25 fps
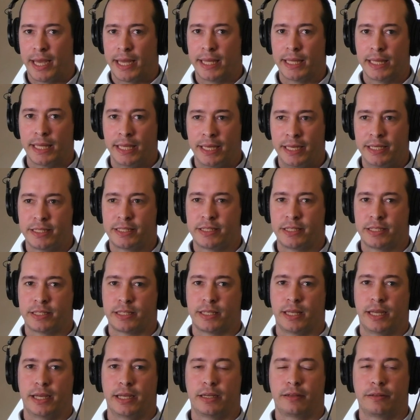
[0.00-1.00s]
at least
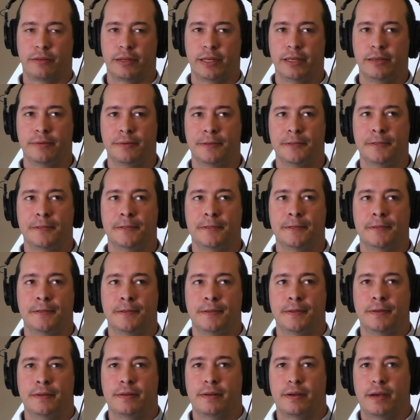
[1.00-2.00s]
as likely.
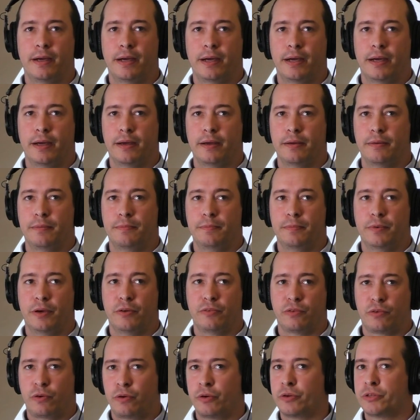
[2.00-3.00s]

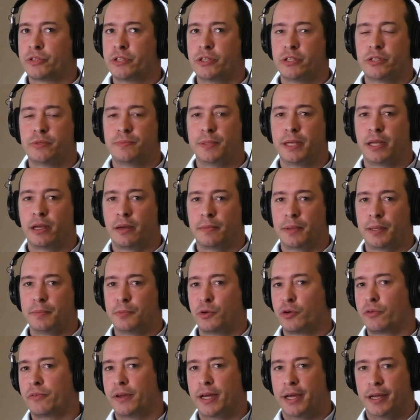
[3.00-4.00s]
Of course, it's becoming
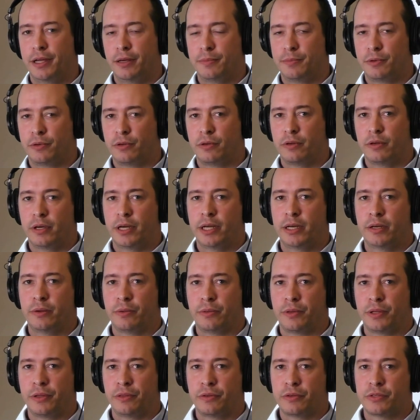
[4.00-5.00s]
more valuable. I
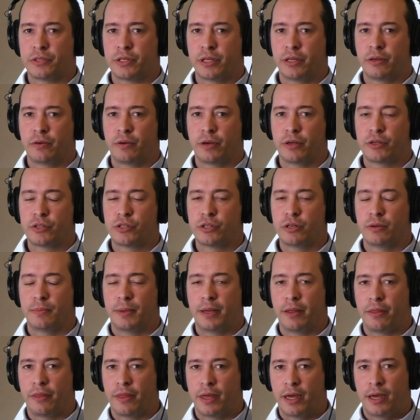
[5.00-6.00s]
don't think there's any question
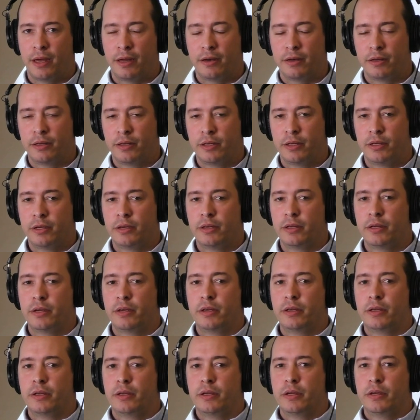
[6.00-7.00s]
about that.
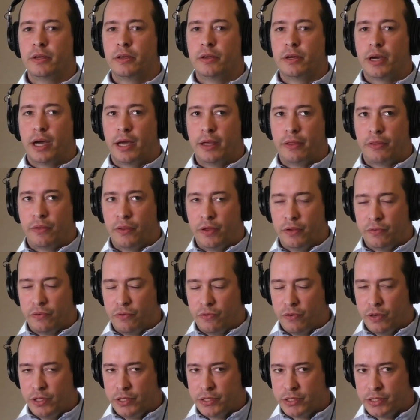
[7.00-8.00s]
I think
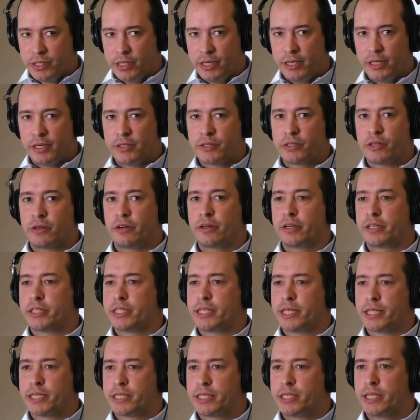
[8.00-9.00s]
free cities are
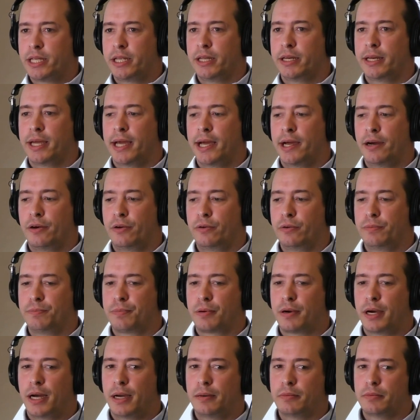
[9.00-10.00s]
existing now
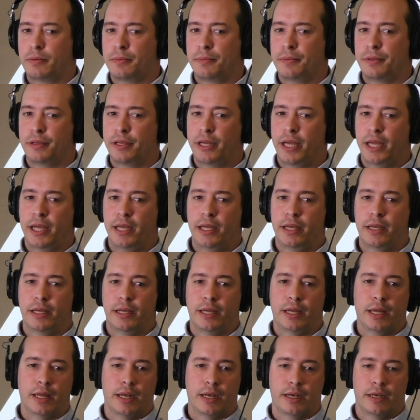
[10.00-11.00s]
probably
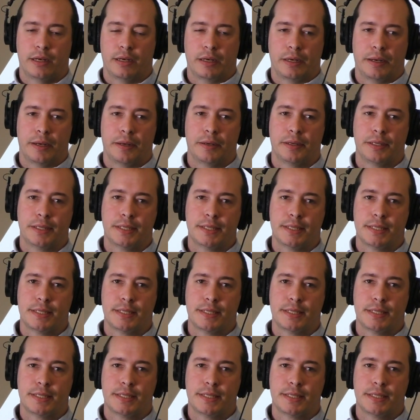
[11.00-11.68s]
in